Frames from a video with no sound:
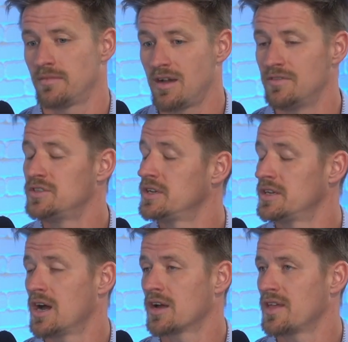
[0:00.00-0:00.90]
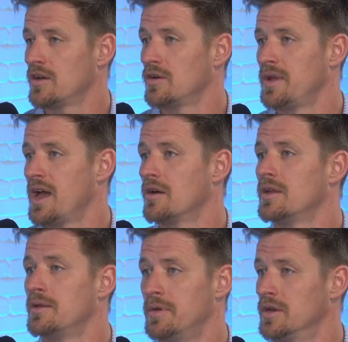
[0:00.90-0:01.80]
obviously you can knock that home
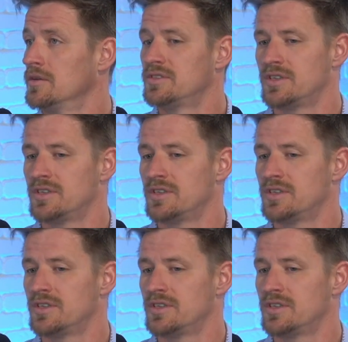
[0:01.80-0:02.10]
down and build.